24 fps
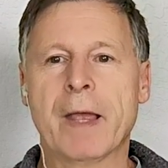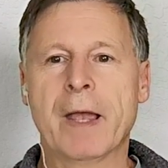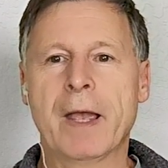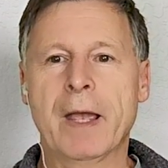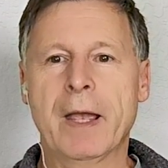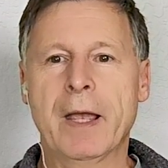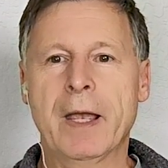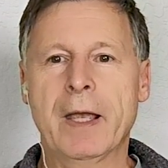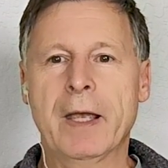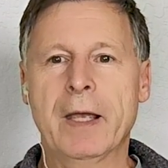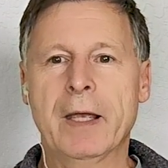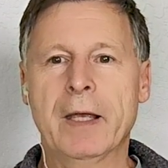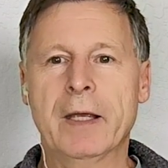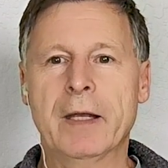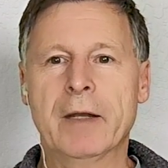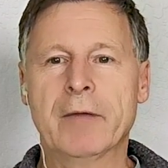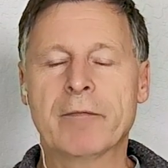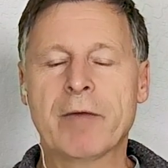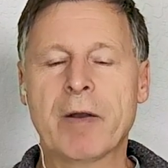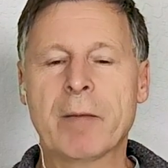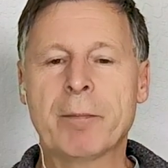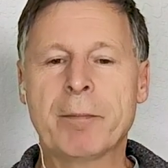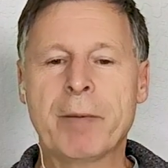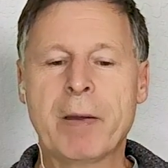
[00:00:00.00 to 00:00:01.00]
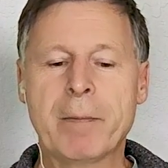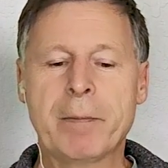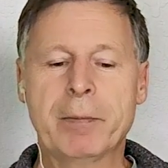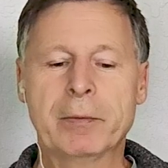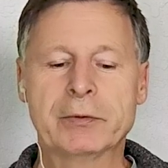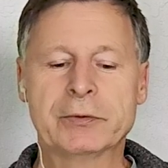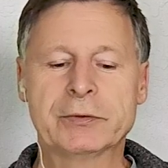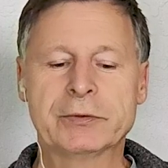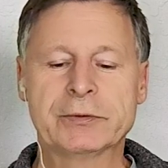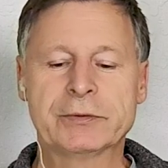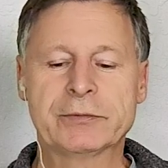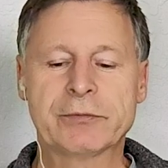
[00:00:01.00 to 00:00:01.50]
and when
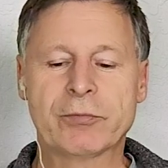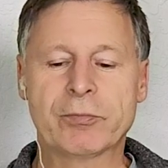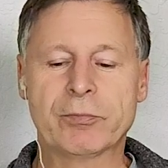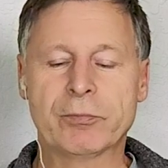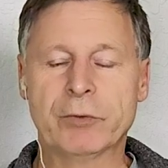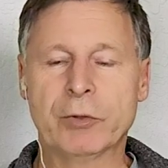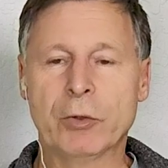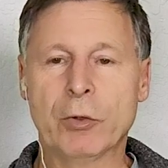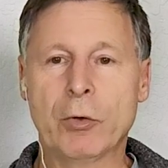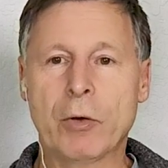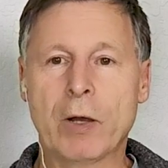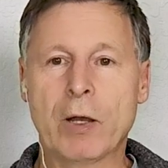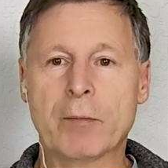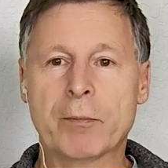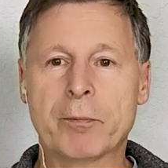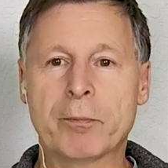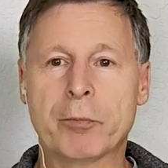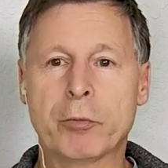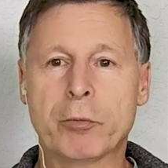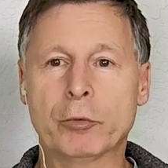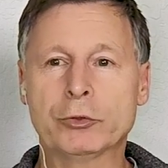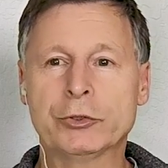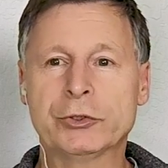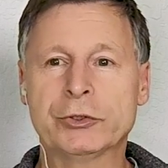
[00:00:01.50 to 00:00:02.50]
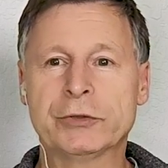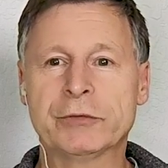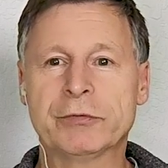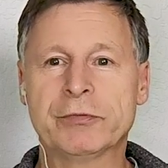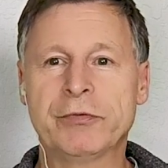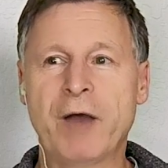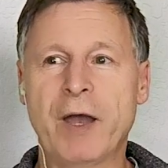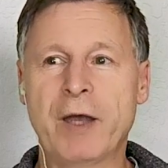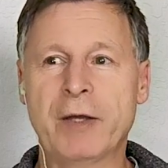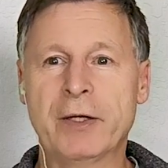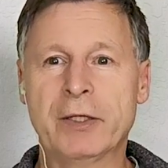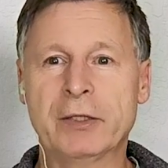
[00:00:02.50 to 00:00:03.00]
people are pushed
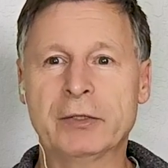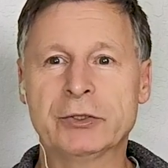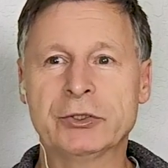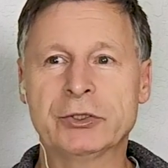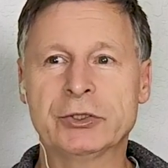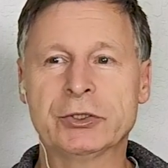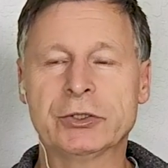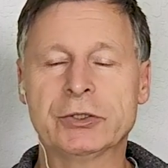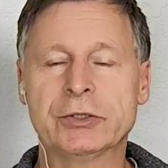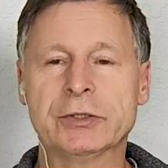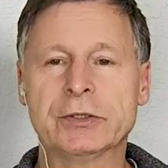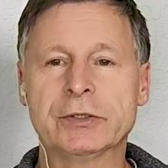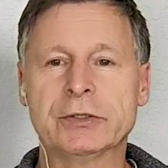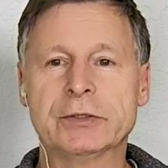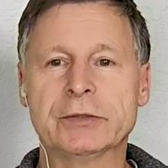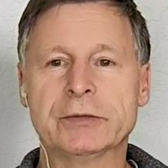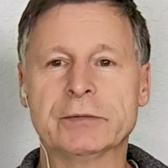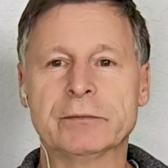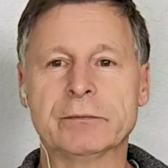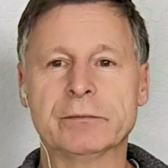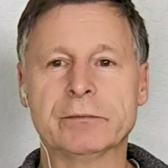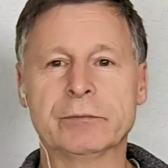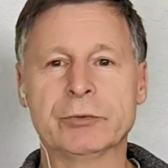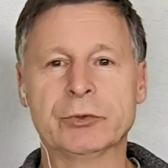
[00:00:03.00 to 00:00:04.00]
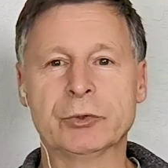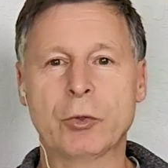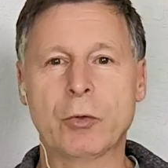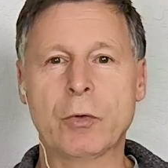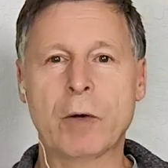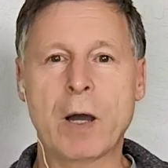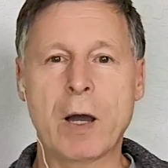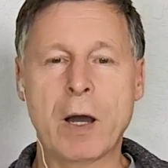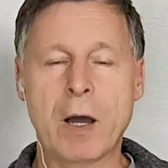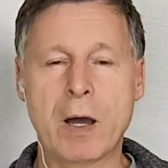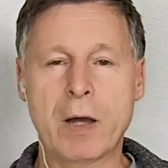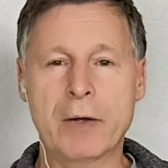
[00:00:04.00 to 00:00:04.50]
financially so
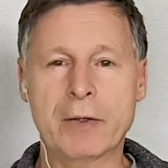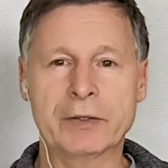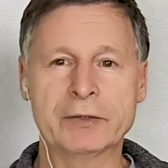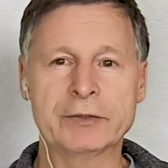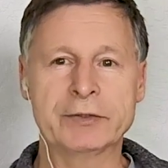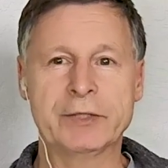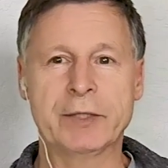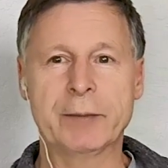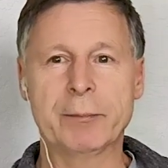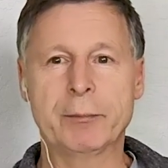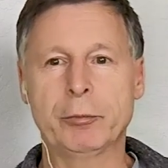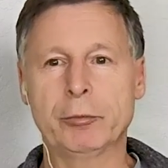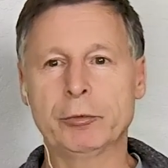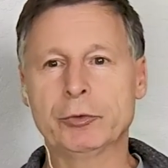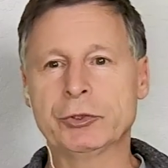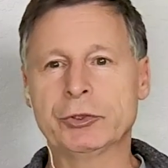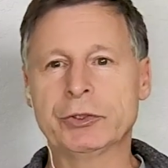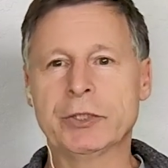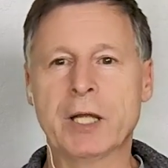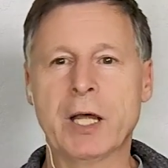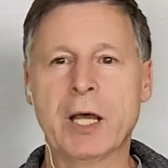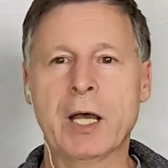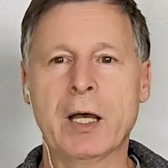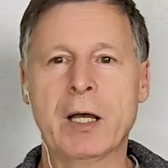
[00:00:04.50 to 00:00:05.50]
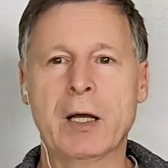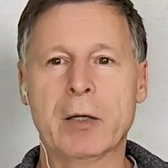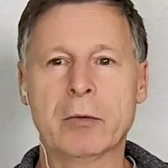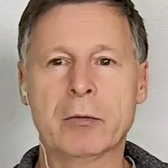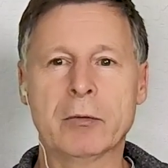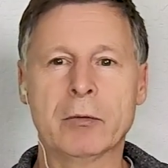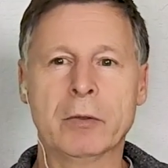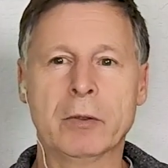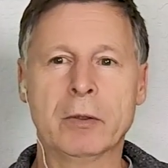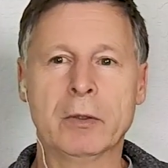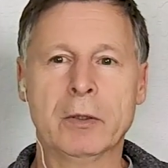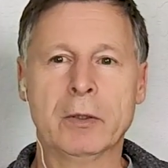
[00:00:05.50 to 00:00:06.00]
hard as they push
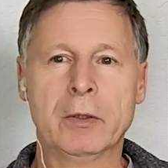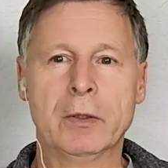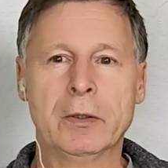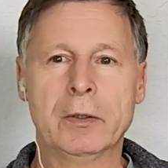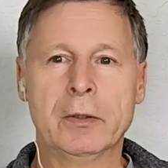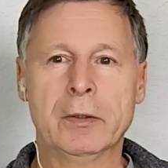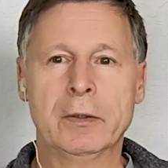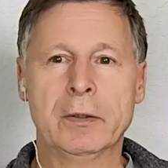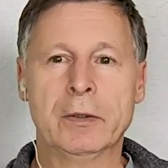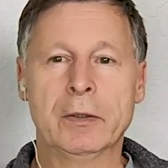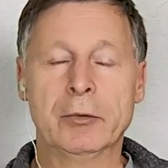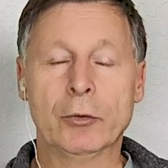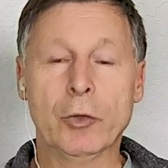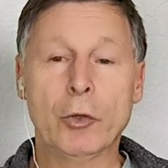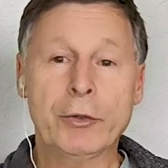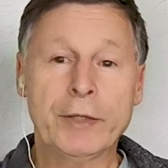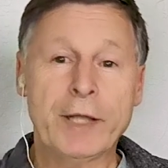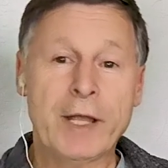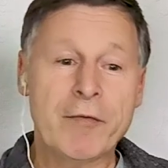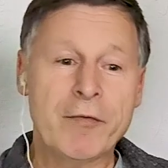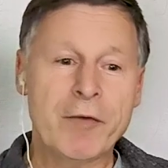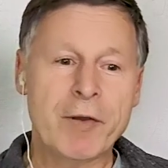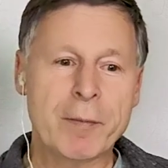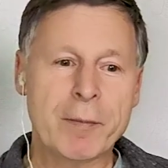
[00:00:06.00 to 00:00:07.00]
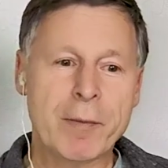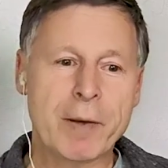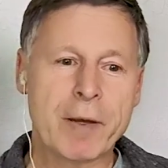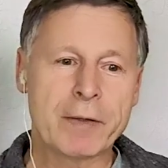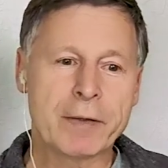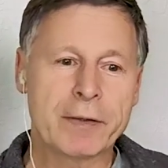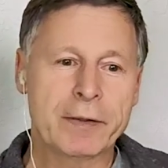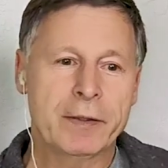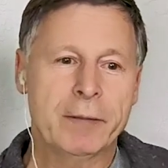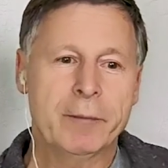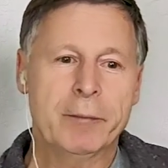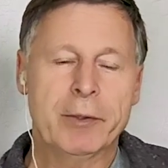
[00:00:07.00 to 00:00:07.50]
now. Not
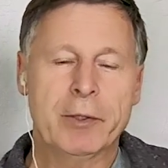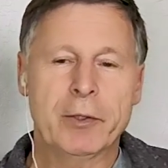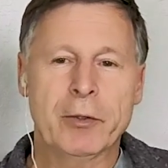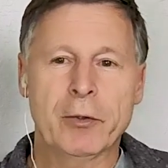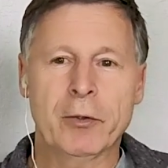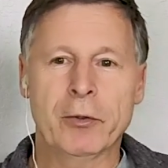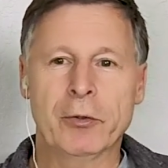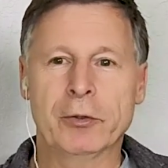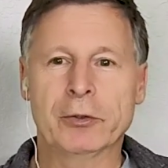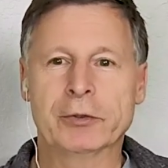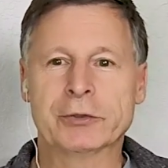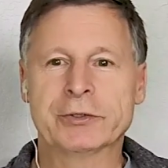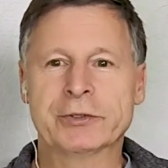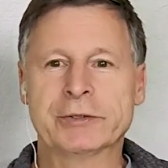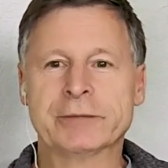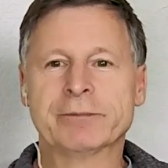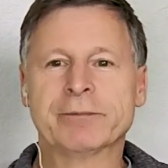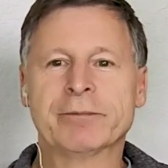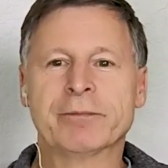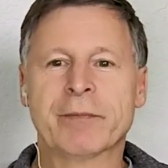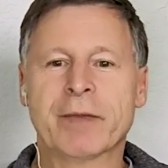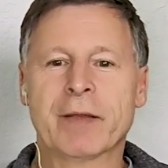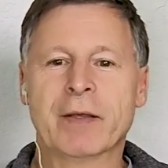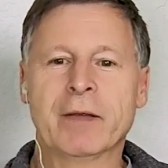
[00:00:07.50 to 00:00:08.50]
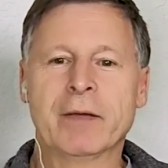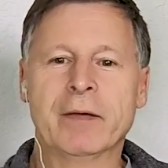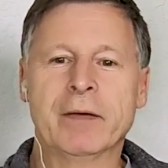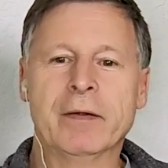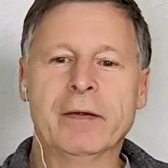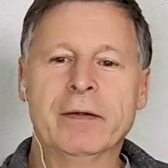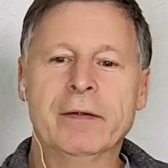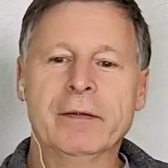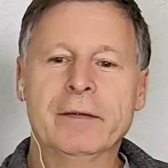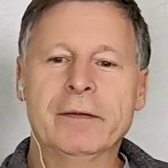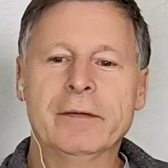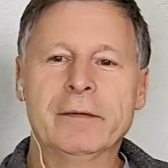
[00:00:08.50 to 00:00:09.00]
everybody, because
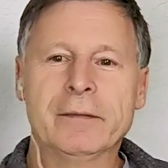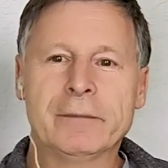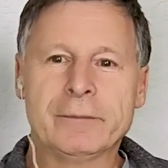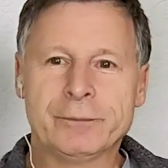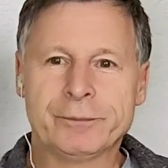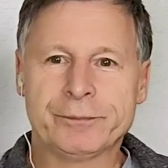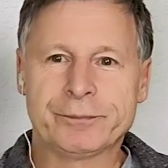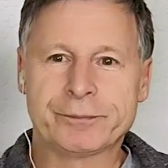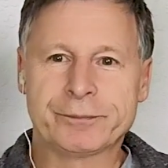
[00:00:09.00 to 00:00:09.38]
I